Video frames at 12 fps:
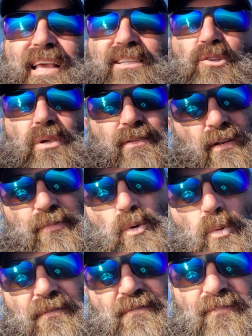So even if
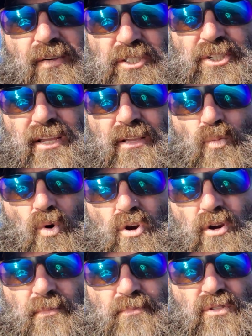you were fishing
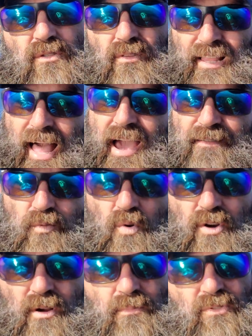worms, live
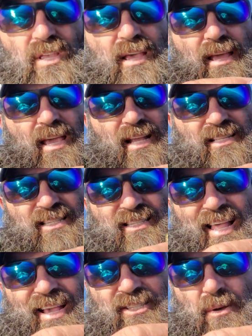worms, it
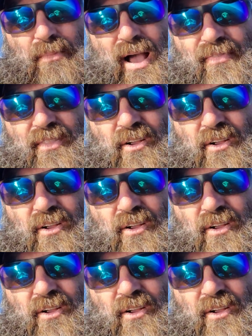slides up on